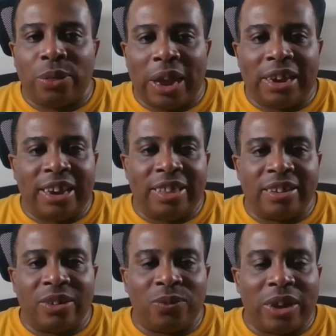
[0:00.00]
They lead the
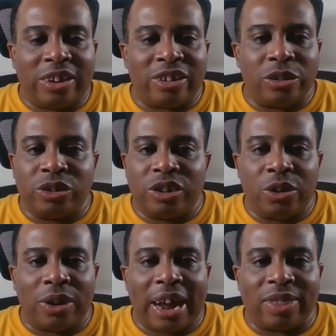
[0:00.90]
division. You
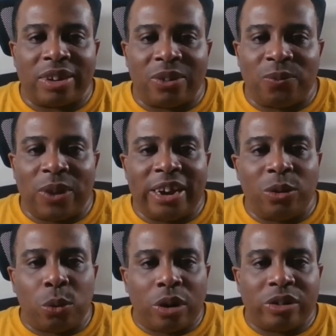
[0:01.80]
still got the
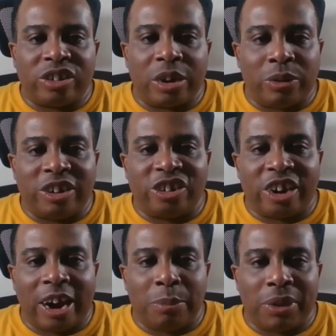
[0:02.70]
defending World Series
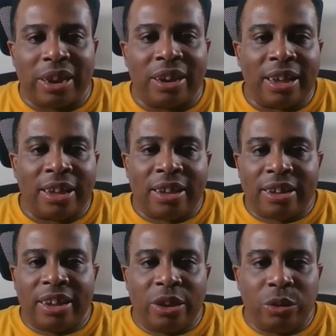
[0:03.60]
champion,
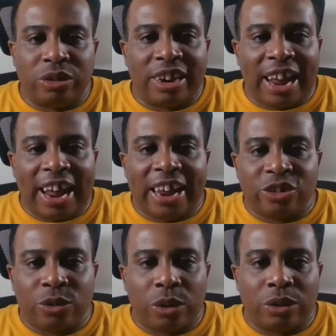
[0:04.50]
Houston
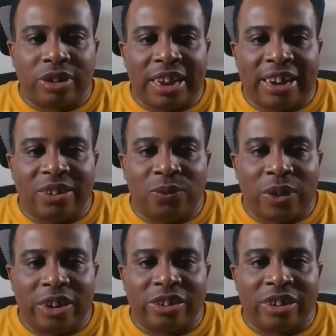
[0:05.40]
Astros, in that
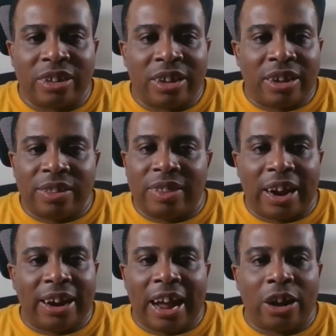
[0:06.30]
division.
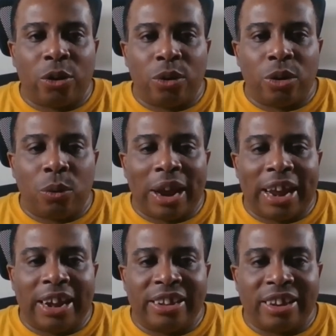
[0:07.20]
They're not going away
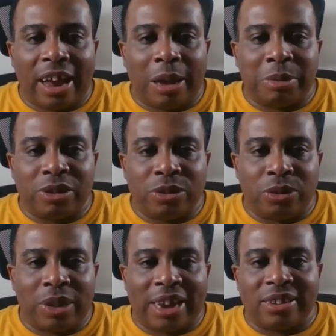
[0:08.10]
anytime
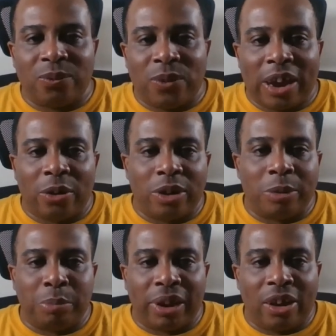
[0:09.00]
soon. That's a veteran
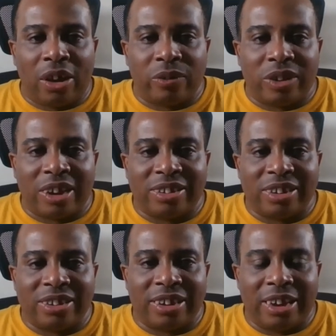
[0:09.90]

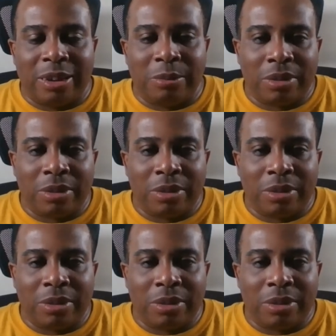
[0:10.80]
playoff-tested team.